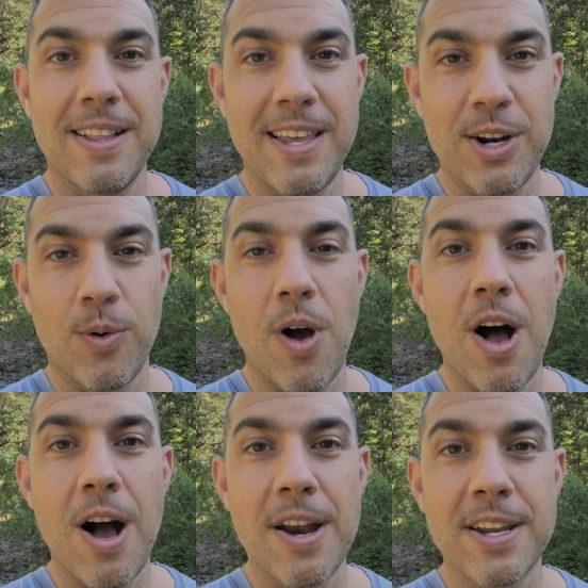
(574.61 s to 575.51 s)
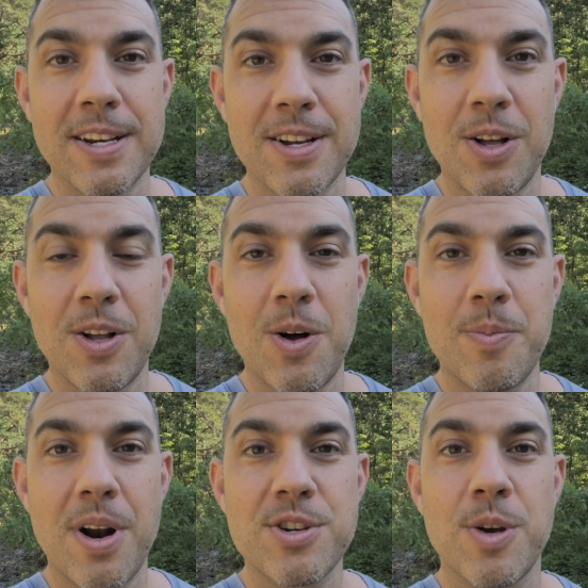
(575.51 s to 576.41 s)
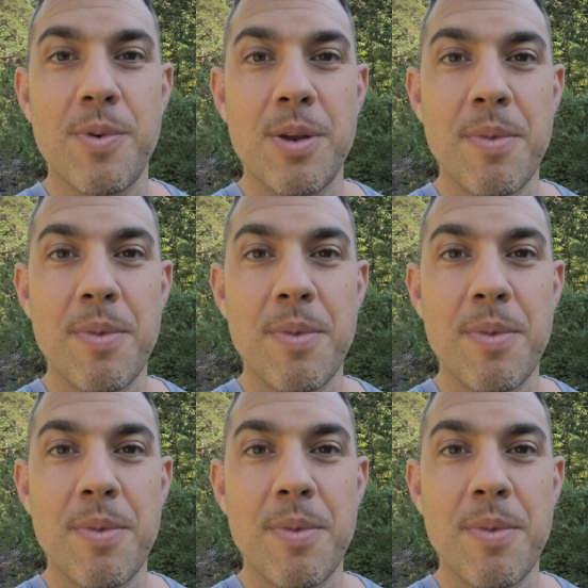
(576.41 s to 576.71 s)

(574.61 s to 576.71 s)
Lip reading: later on, and I'll brush up on